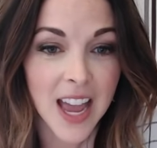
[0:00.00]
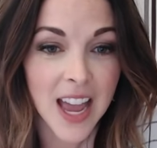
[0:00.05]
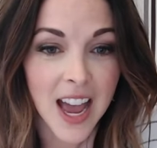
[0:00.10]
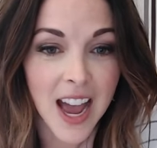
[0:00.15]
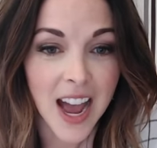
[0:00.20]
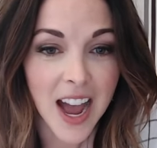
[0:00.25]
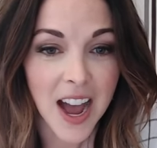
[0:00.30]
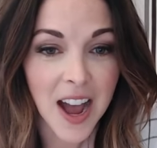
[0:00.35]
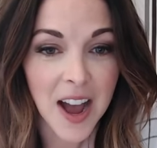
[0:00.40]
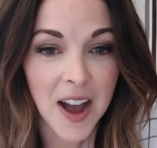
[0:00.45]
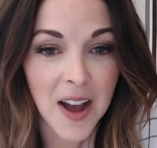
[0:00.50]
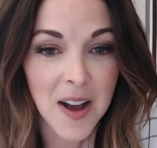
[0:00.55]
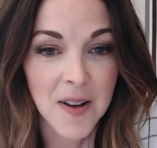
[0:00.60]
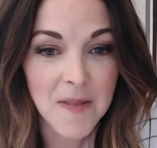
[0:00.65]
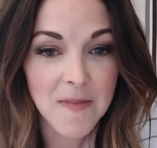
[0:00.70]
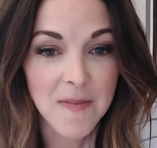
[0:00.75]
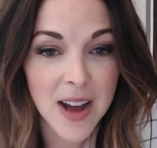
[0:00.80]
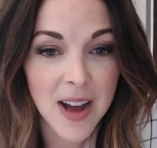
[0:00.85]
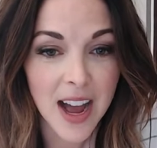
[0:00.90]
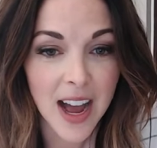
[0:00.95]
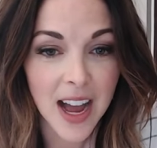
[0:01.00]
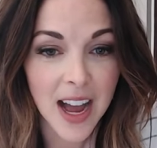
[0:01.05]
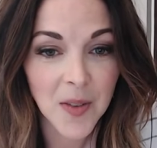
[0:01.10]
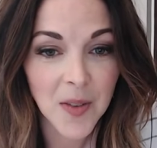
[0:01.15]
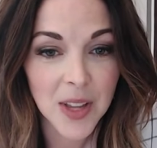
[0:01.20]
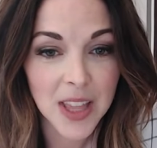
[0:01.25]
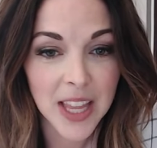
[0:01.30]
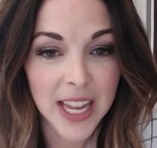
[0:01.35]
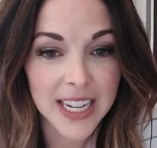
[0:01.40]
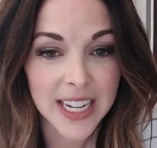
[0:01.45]
I
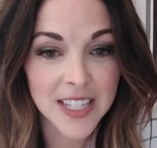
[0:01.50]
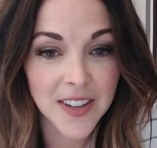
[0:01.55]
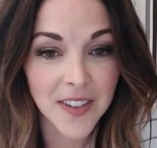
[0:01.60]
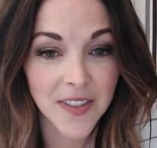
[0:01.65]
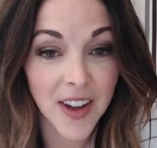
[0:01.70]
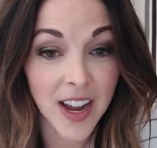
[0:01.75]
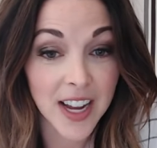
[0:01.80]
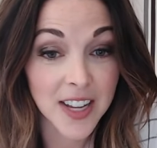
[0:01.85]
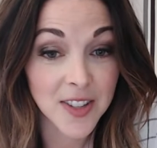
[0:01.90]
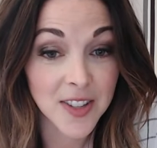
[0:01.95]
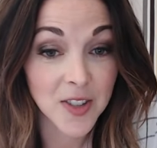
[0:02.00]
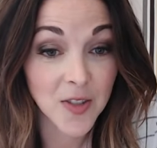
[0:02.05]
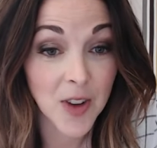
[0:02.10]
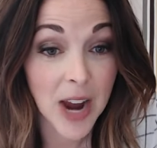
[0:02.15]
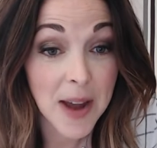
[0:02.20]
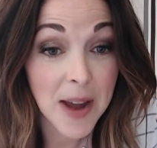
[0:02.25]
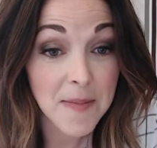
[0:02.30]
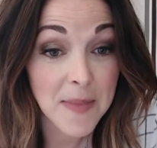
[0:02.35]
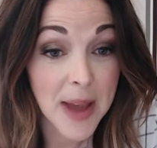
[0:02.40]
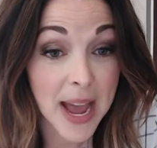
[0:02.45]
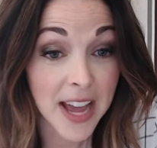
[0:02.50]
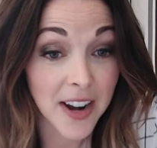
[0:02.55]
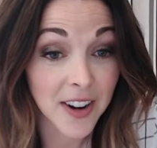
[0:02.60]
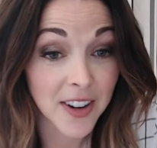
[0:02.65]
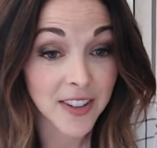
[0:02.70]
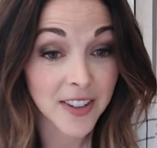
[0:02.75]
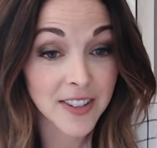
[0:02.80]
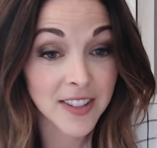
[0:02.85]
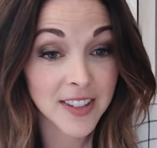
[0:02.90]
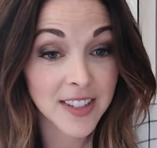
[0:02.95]
would like to find scrap
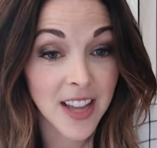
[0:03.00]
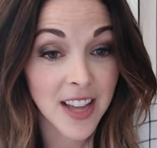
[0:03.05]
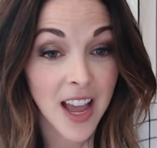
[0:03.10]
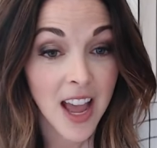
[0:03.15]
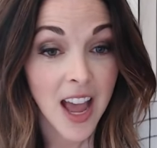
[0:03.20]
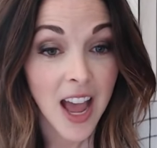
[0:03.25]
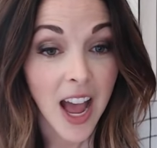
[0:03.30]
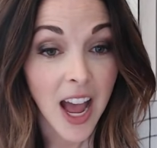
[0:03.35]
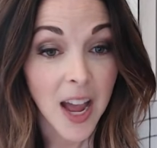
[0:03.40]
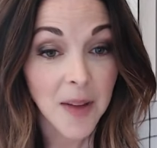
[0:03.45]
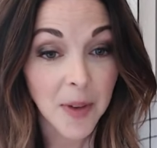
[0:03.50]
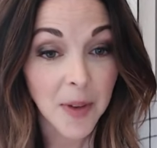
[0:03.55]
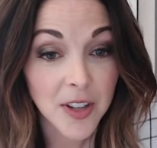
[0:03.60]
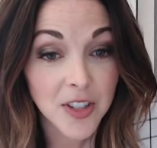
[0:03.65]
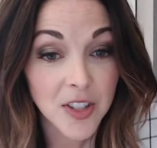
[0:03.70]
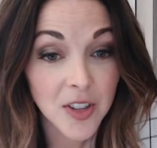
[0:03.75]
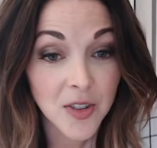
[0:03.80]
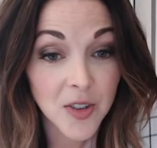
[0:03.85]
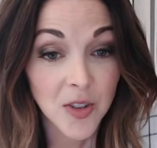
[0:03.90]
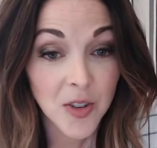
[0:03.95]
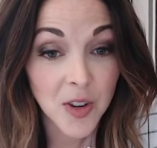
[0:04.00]
patterns. I'm also new to